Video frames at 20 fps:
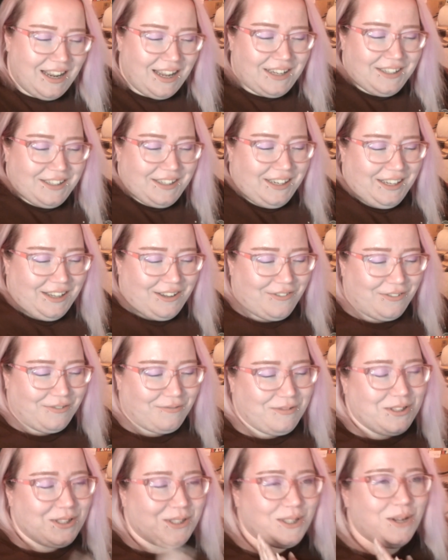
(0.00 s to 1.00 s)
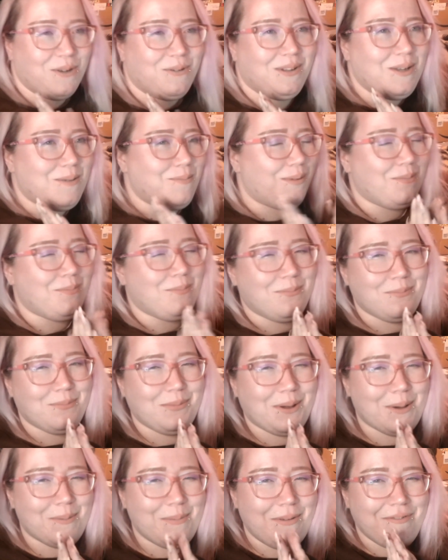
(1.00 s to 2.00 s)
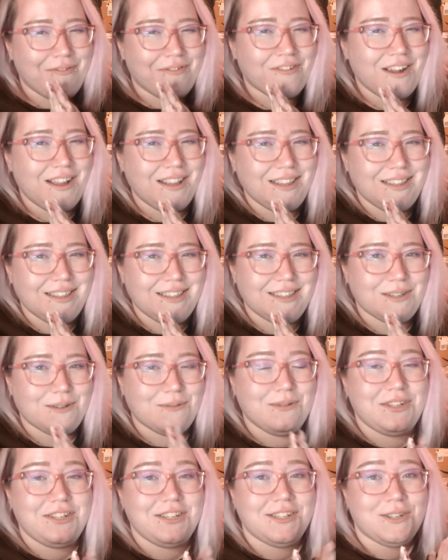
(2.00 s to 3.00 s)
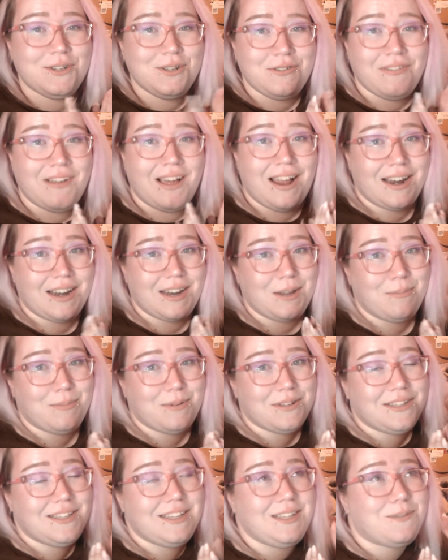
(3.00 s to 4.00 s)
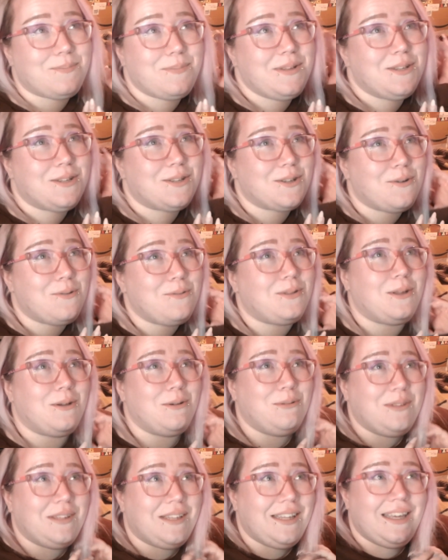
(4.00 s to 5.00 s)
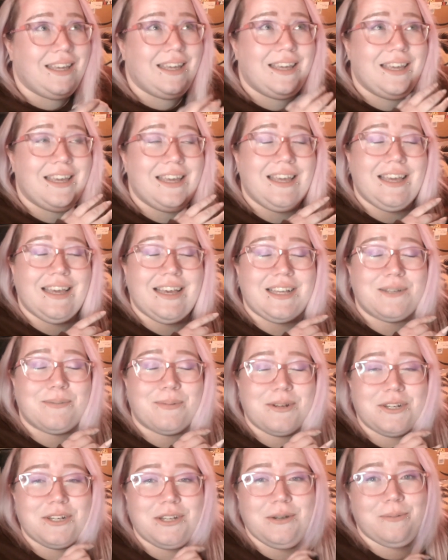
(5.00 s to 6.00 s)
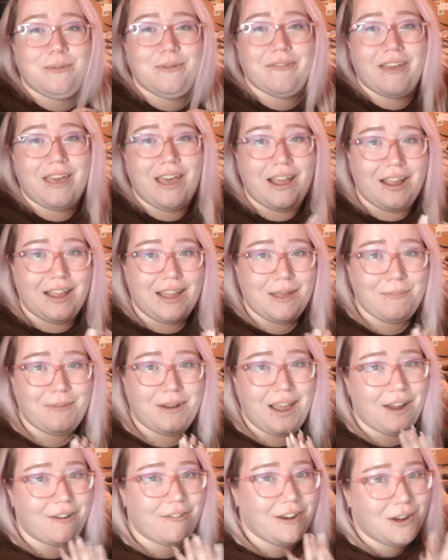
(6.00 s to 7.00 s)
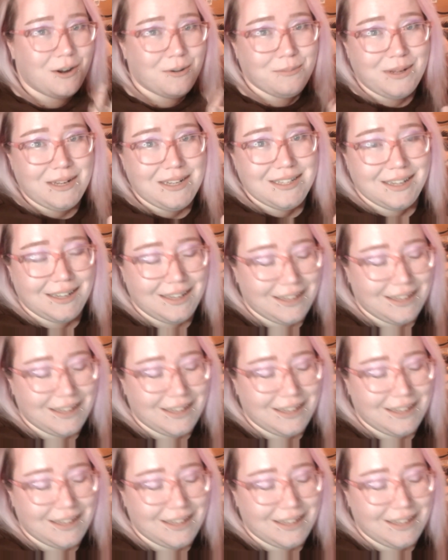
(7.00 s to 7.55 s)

and Andy have slowly been becoming friends, which is good for Andy because he's been so lonely, especially with him and Erin not being